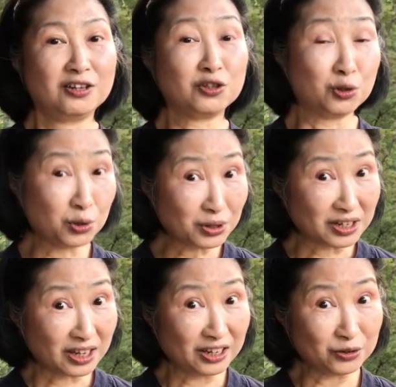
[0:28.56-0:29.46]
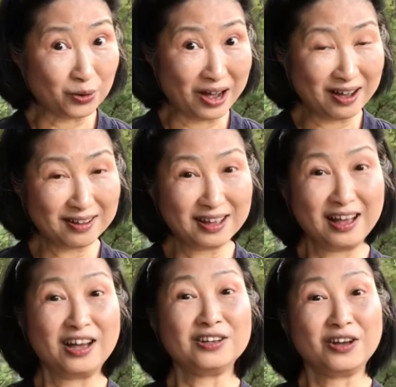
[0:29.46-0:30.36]
to cook quinoa,
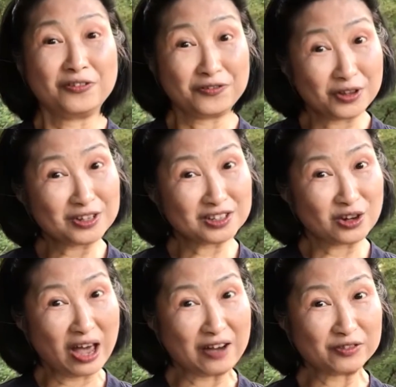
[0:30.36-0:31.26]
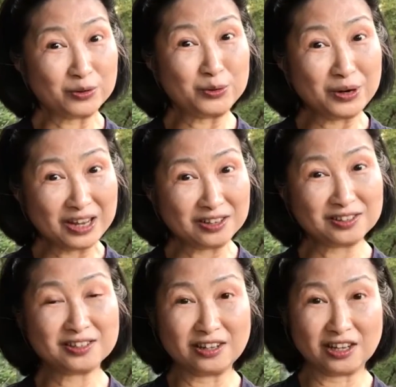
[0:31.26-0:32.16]
first you have to
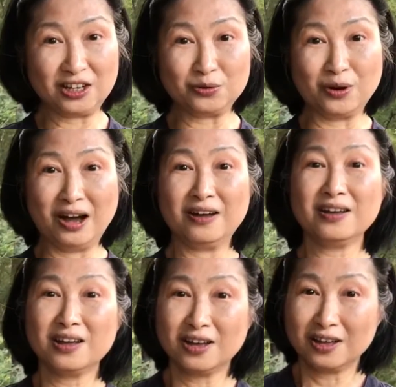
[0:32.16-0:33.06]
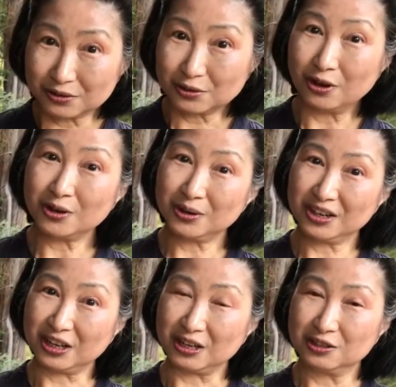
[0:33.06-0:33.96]
rinse the quinoa
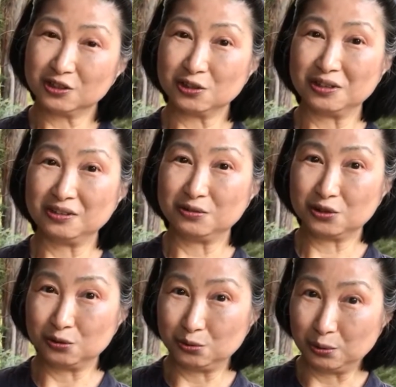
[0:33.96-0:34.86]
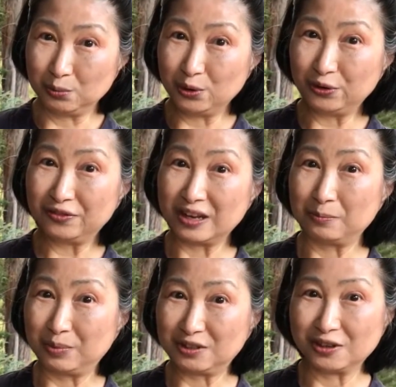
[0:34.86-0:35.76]
thoroughly to remove that
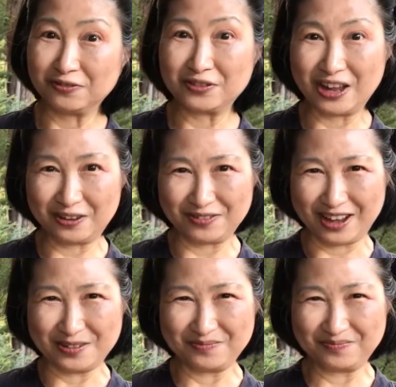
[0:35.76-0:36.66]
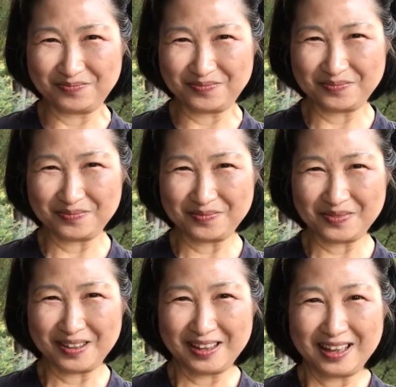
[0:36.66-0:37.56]
bitter flavor,
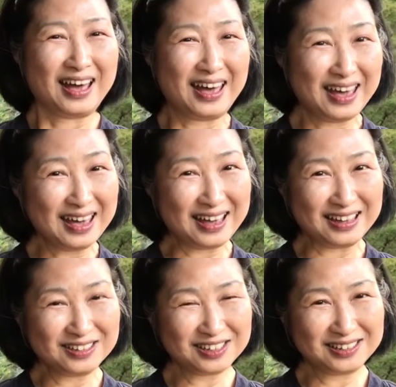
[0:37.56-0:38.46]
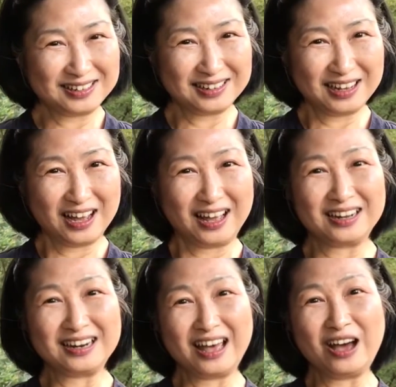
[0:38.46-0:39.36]
and
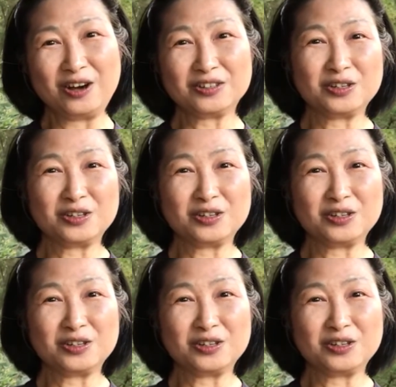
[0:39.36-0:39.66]
allow